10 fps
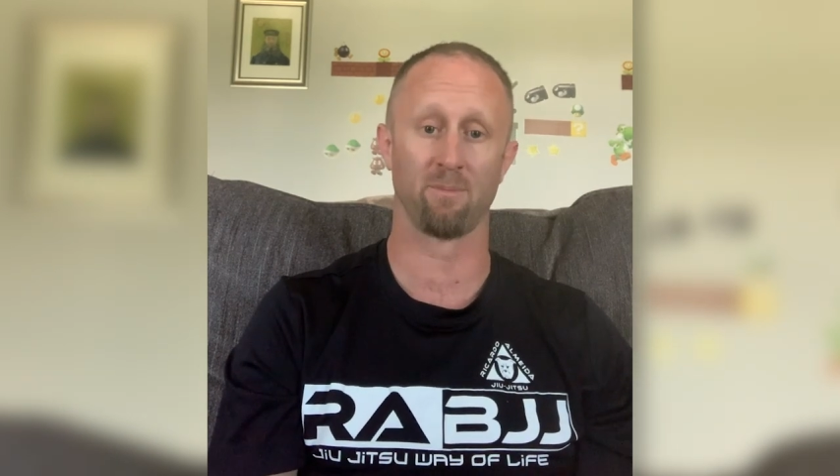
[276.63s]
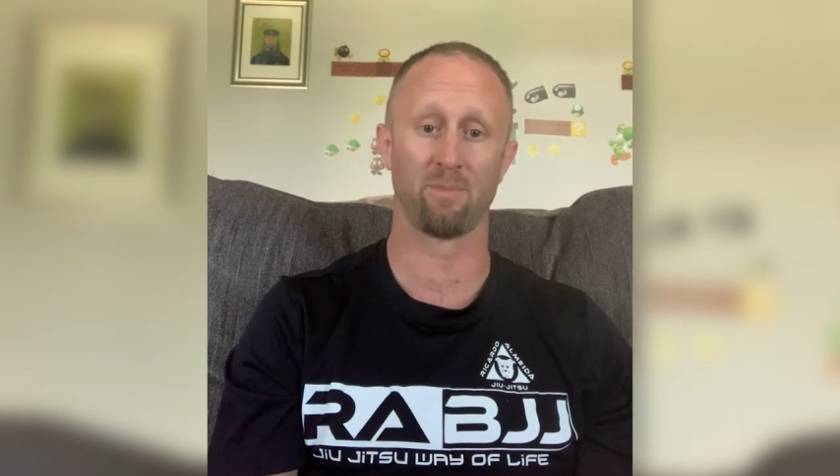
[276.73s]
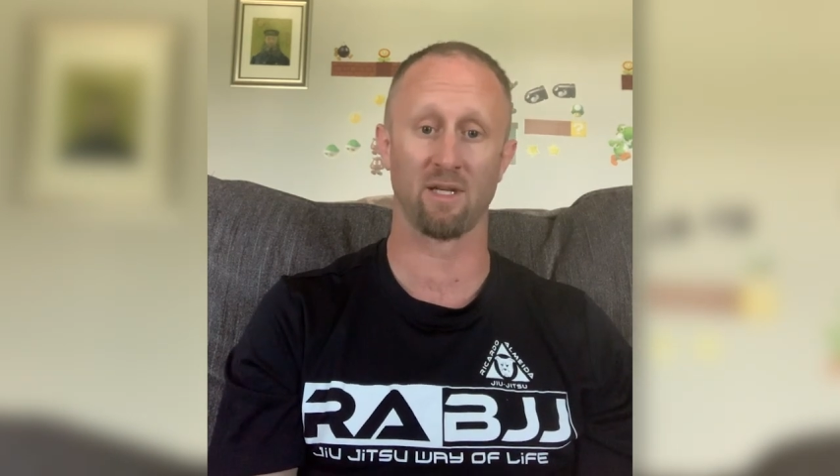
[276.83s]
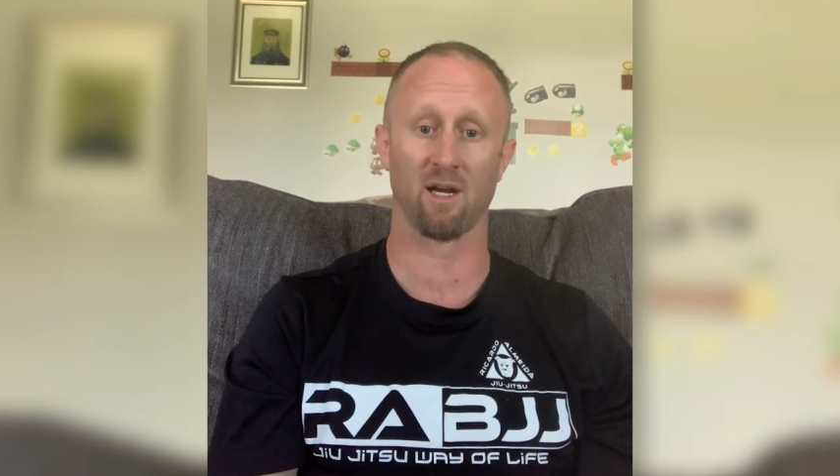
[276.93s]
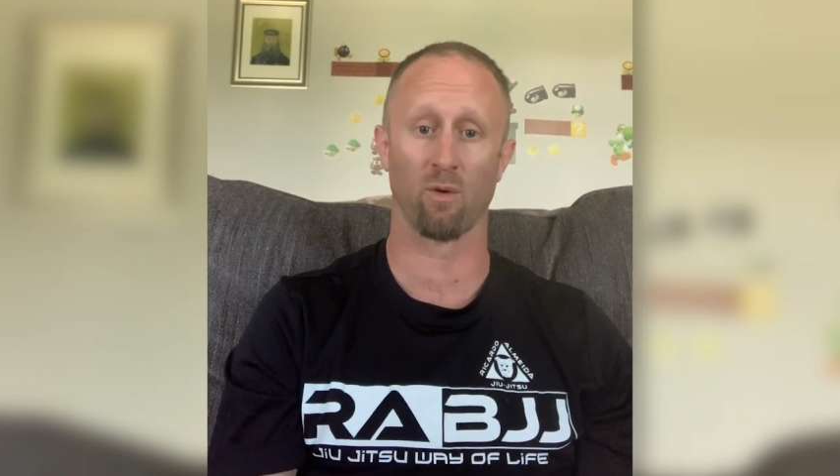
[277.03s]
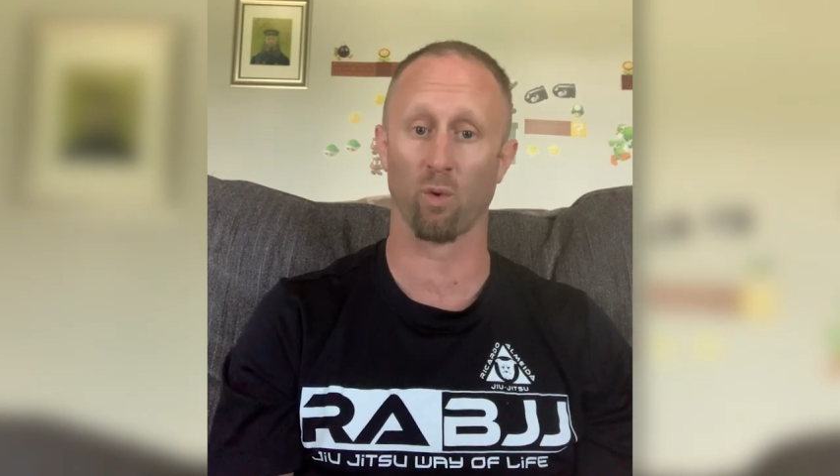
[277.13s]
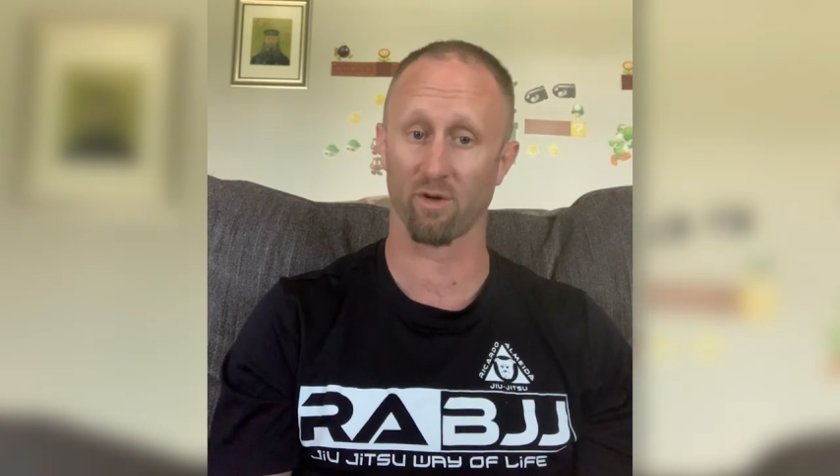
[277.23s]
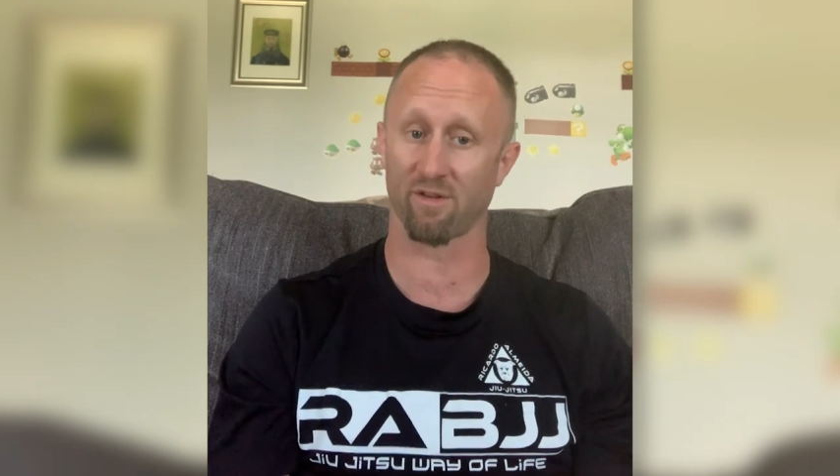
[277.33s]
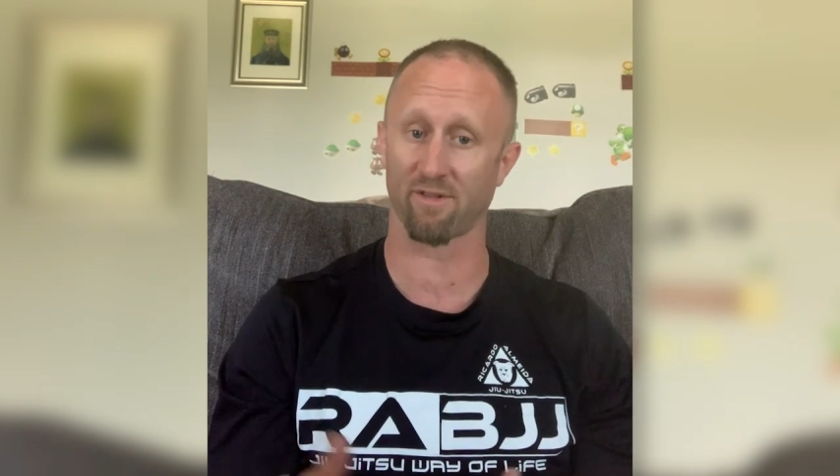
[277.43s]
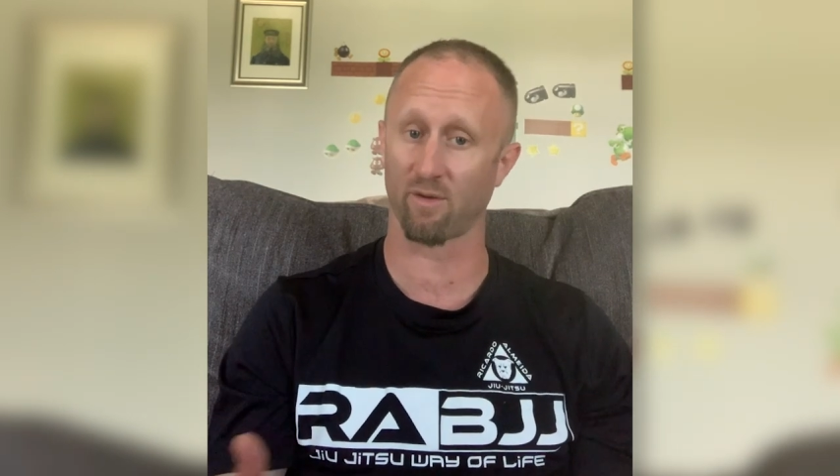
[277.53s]
be uh,
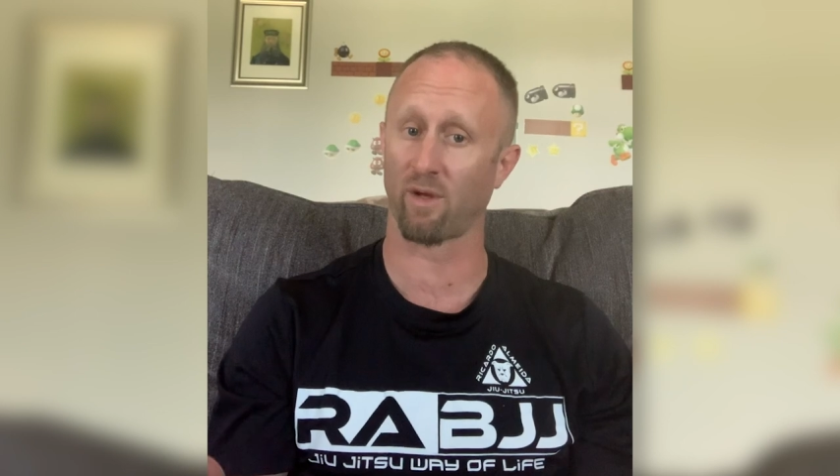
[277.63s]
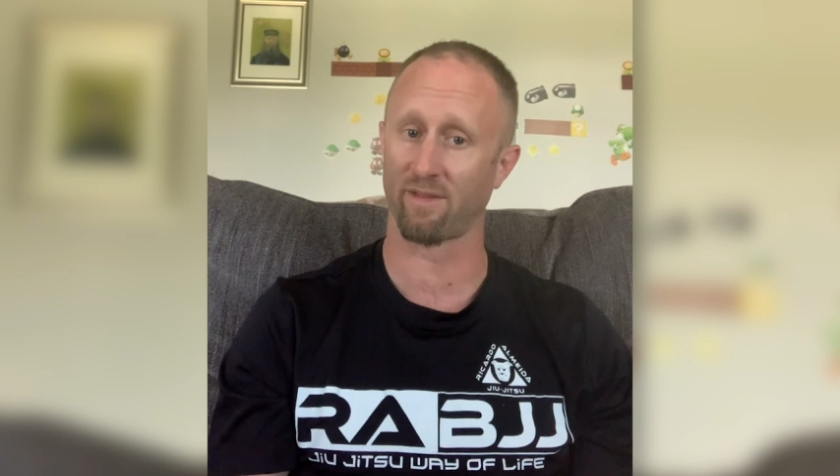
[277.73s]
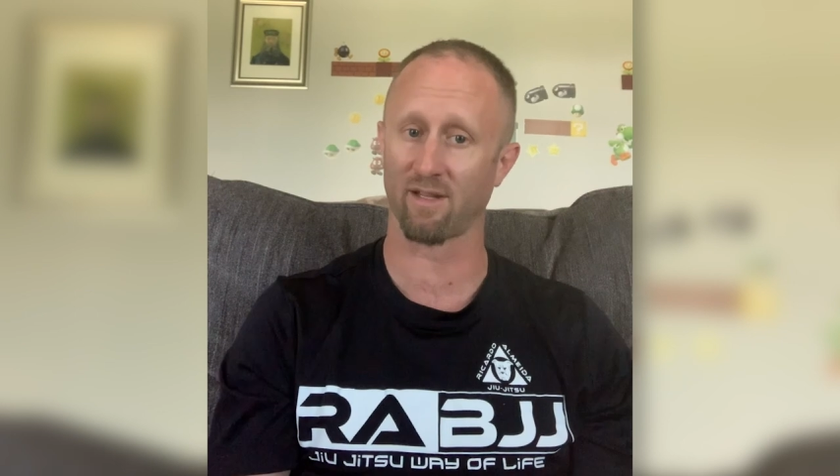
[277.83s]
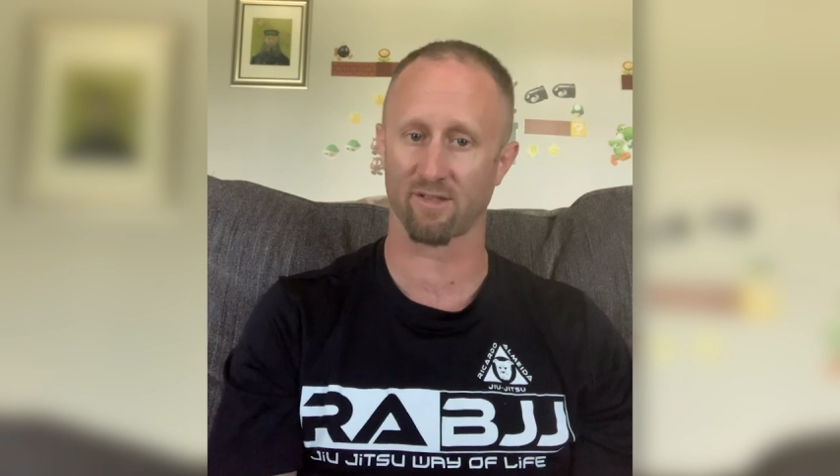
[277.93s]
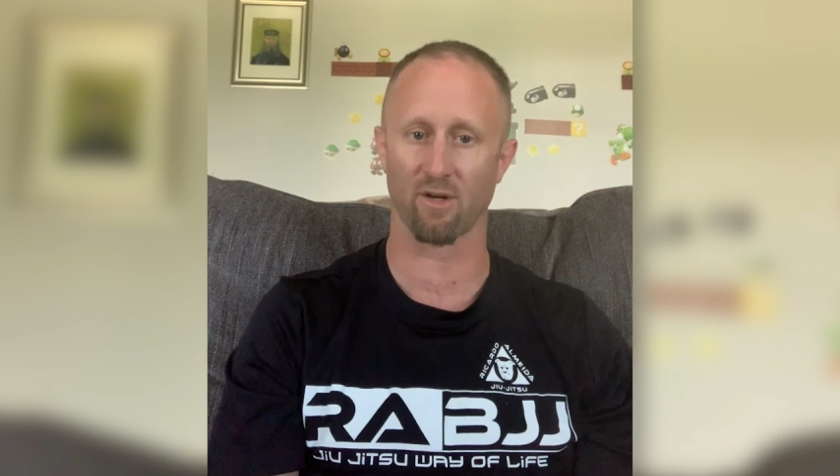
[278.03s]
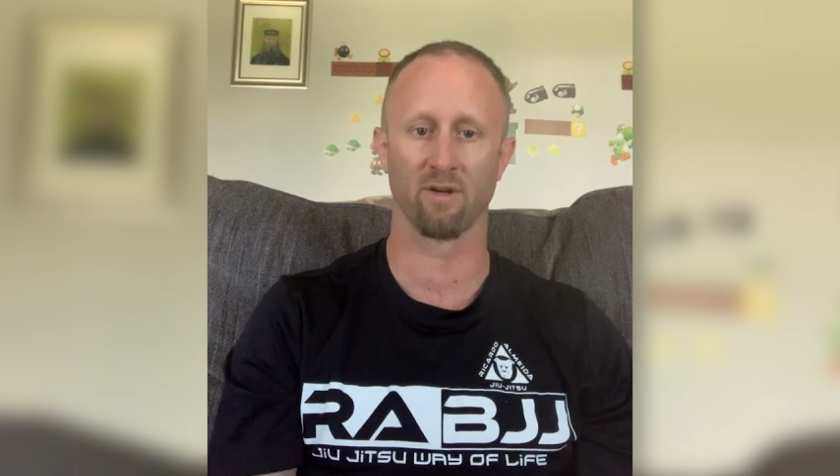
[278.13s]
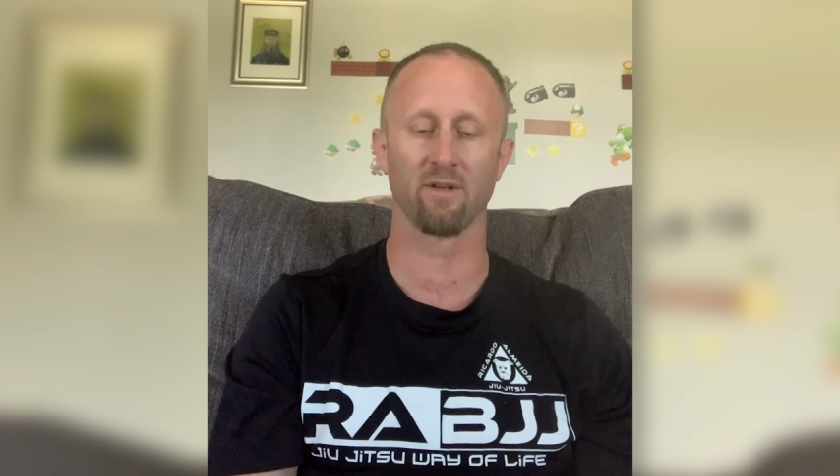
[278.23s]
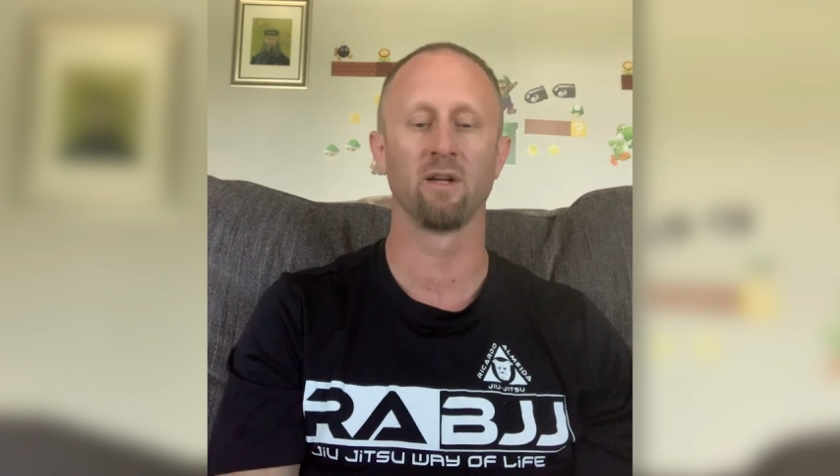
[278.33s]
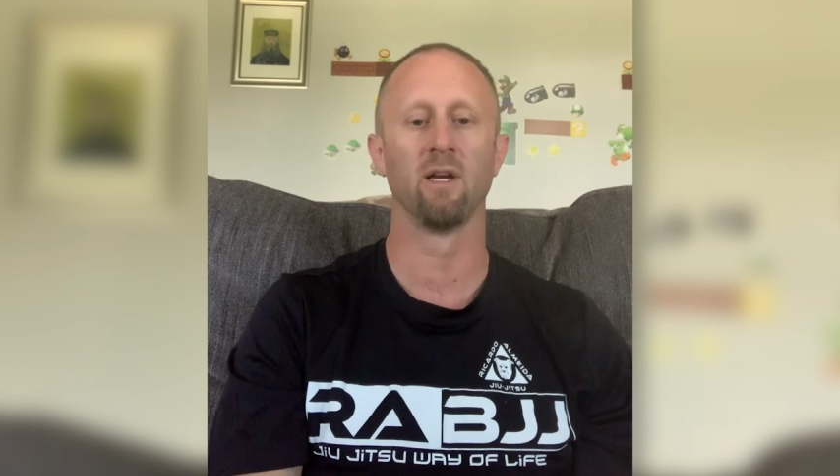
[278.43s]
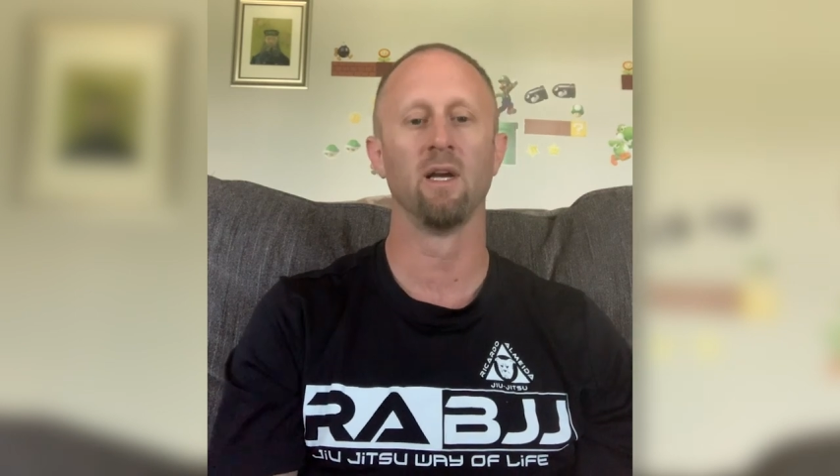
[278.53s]
worse than when they started.